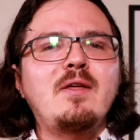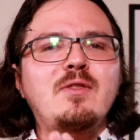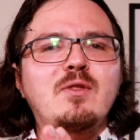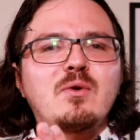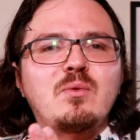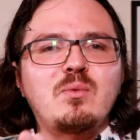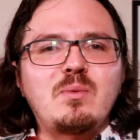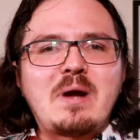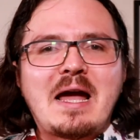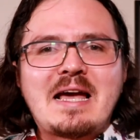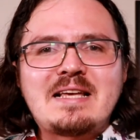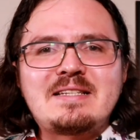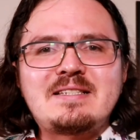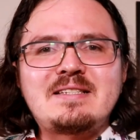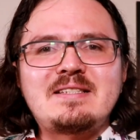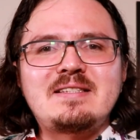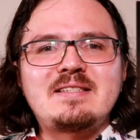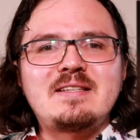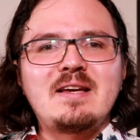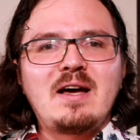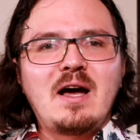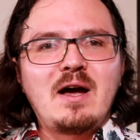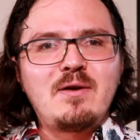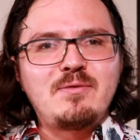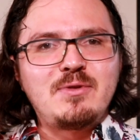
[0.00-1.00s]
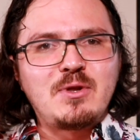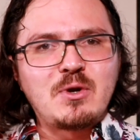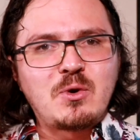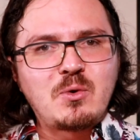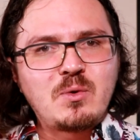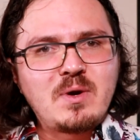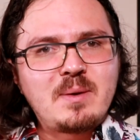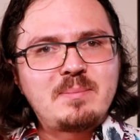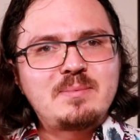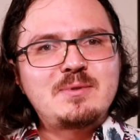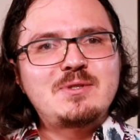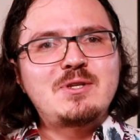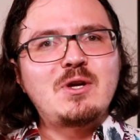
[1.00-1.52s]
The rest of the
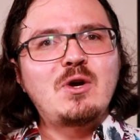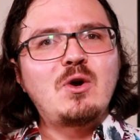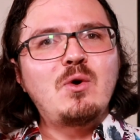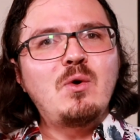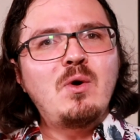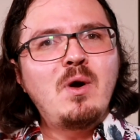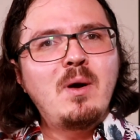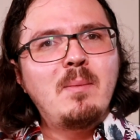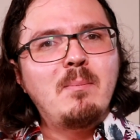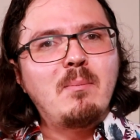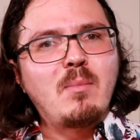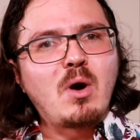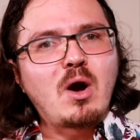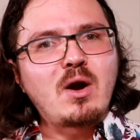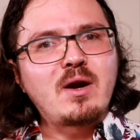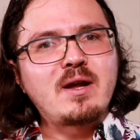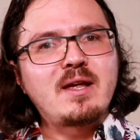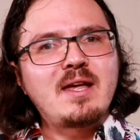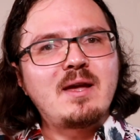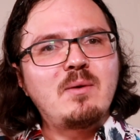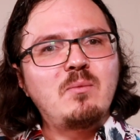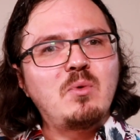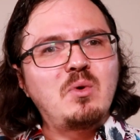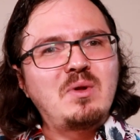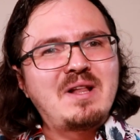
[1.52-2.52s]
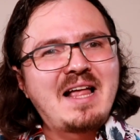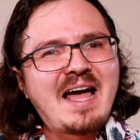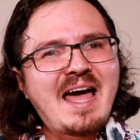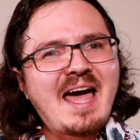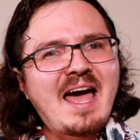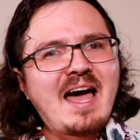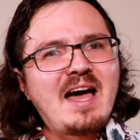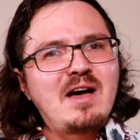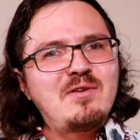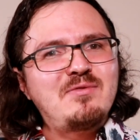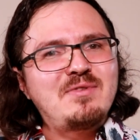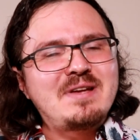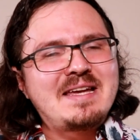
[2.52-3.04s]
crypto market will
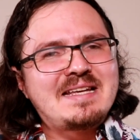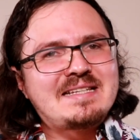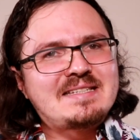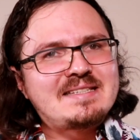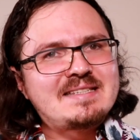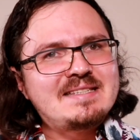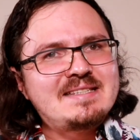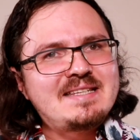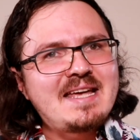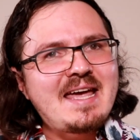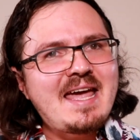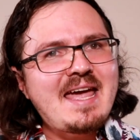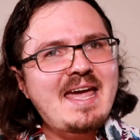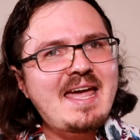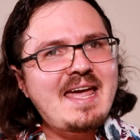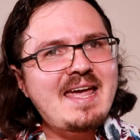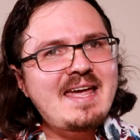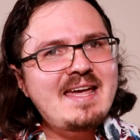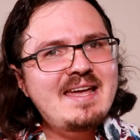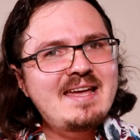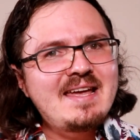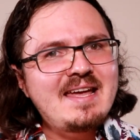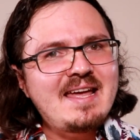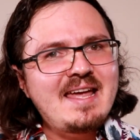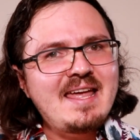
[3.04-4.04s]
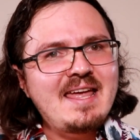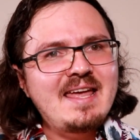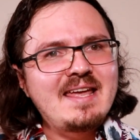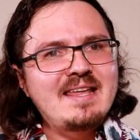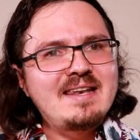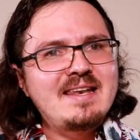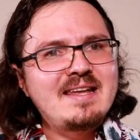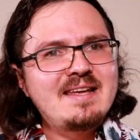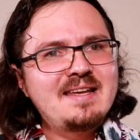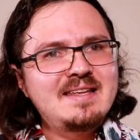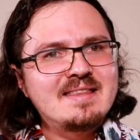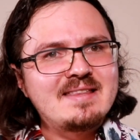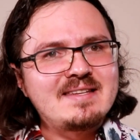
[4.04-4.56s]
have its day
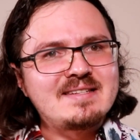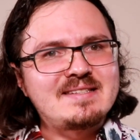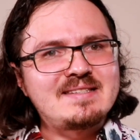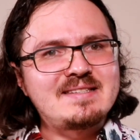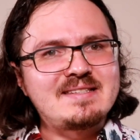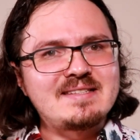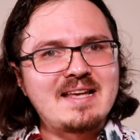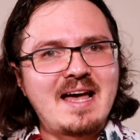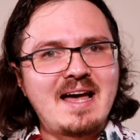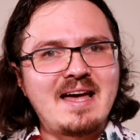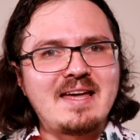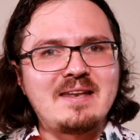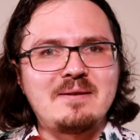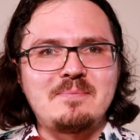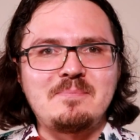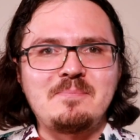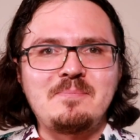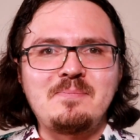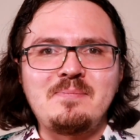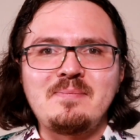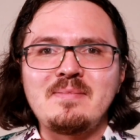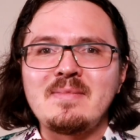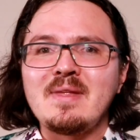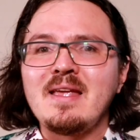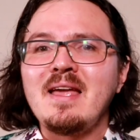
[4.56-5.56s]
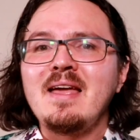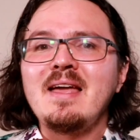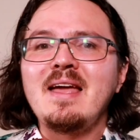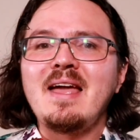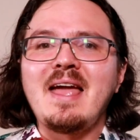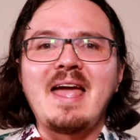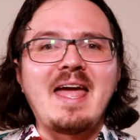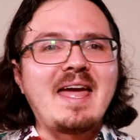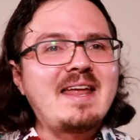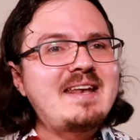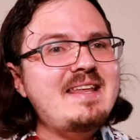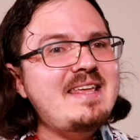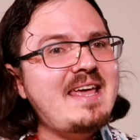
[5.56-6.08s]
in the sun.
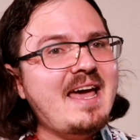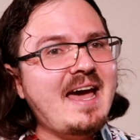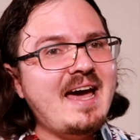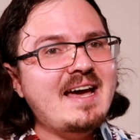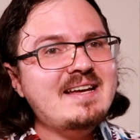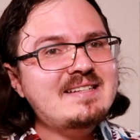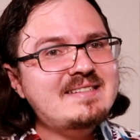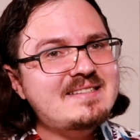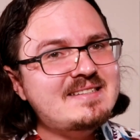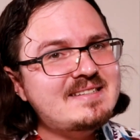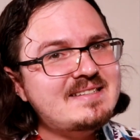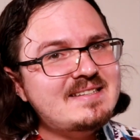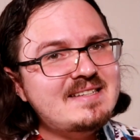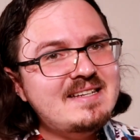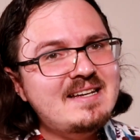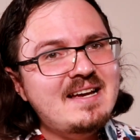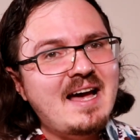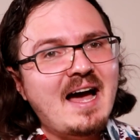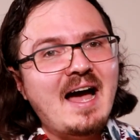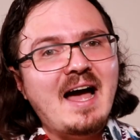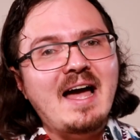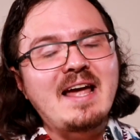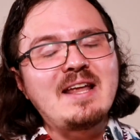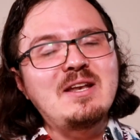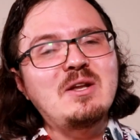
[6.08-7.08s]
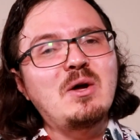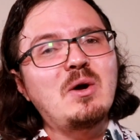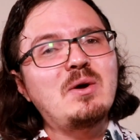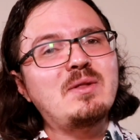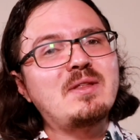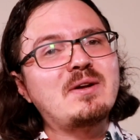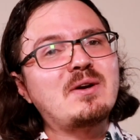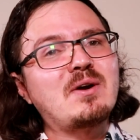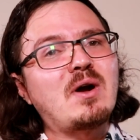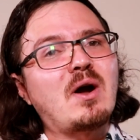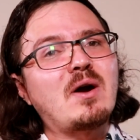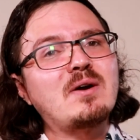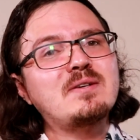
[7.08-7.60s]
And yes, I know
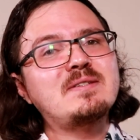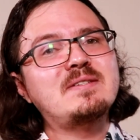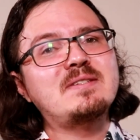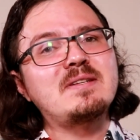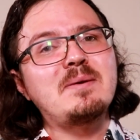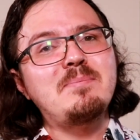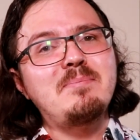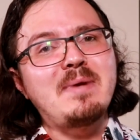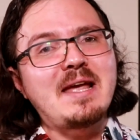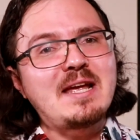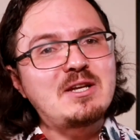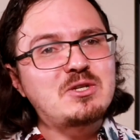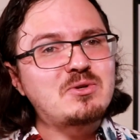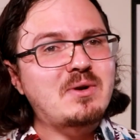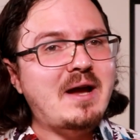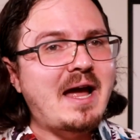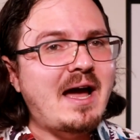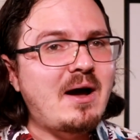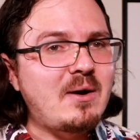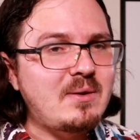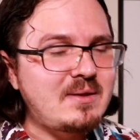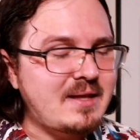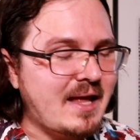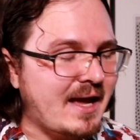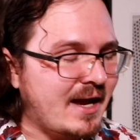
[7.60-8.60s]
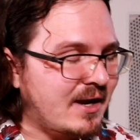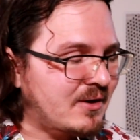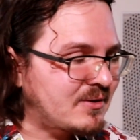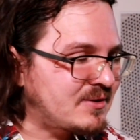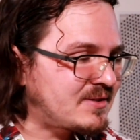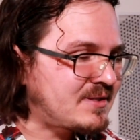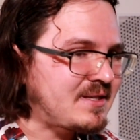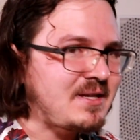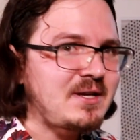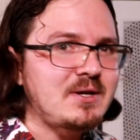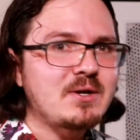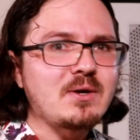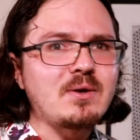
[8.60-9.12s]
there are some major
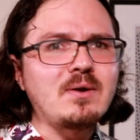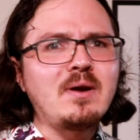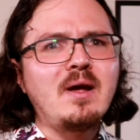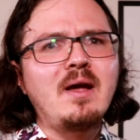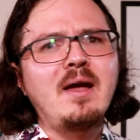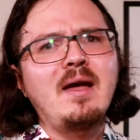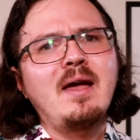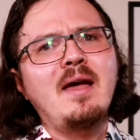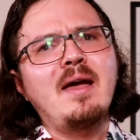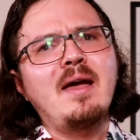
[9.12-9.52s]
outliers here.